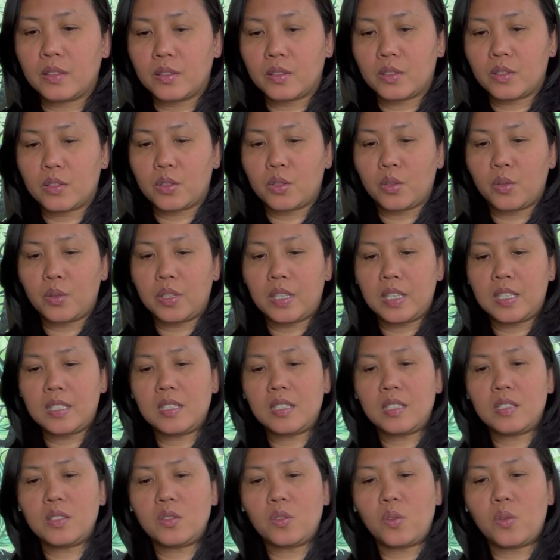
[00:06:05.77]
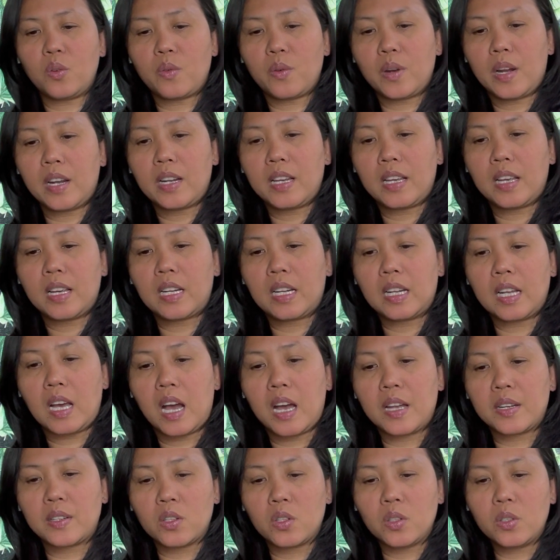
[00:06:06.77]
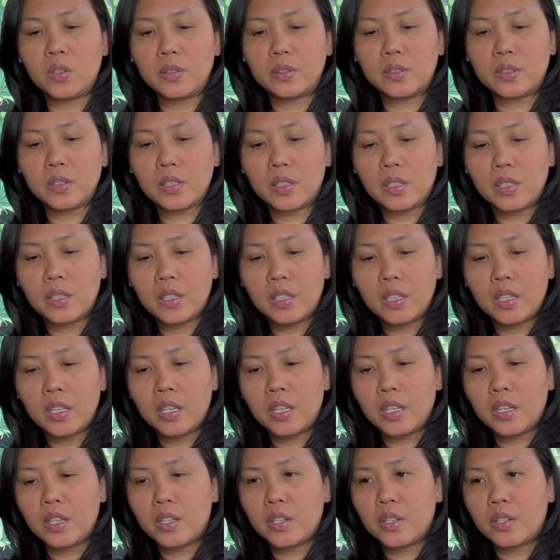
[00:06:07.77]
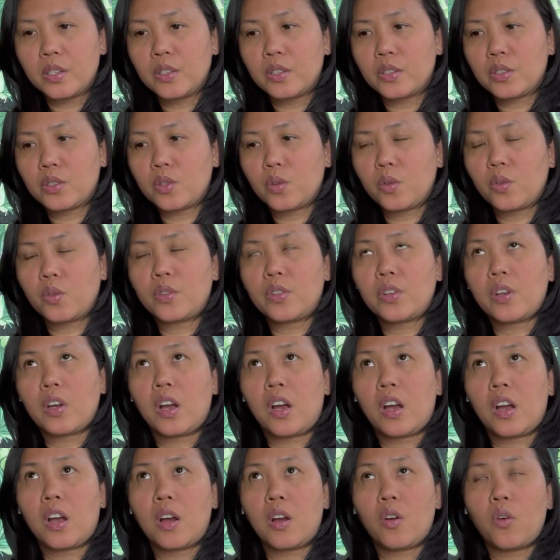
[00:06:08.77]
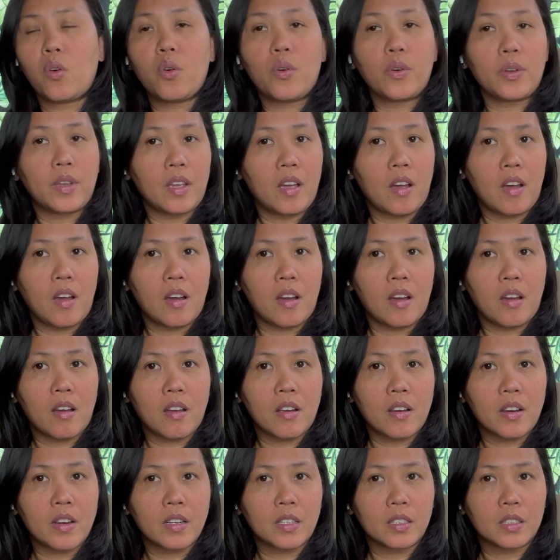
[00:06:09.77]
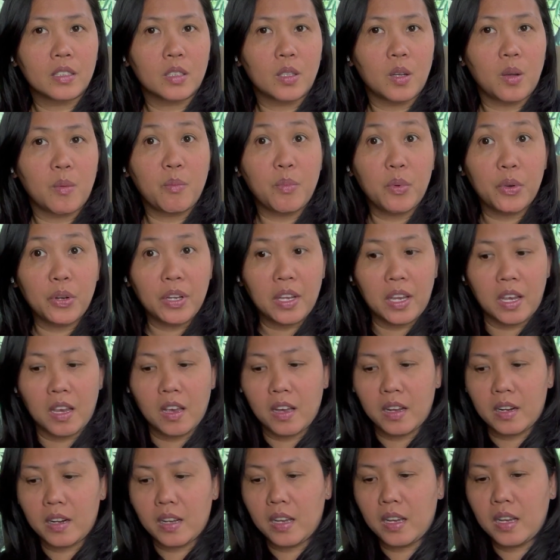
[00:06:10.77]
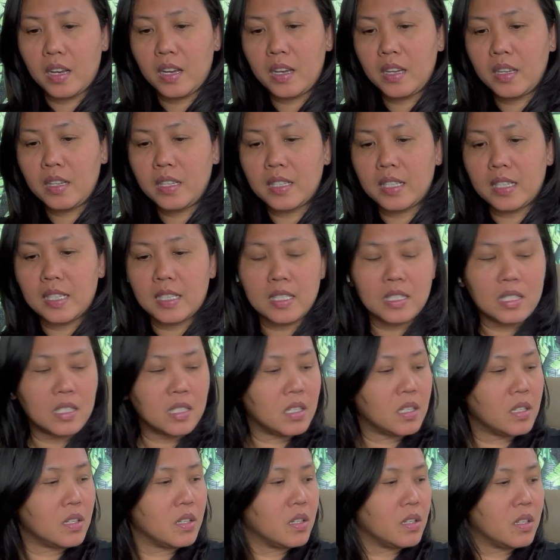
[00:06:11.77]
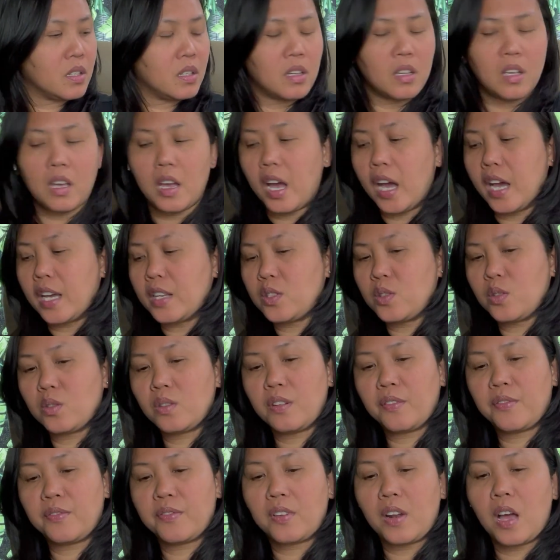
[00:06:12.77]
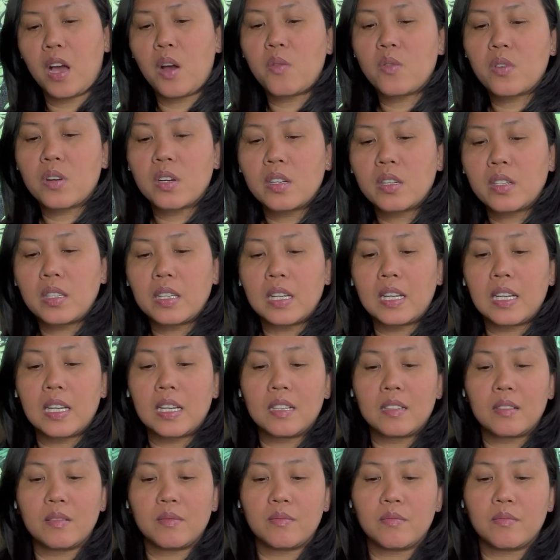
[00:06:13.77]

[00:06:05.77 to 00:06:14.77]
So this is already an adult. So the Hoya archboldiana is, I saw the flower in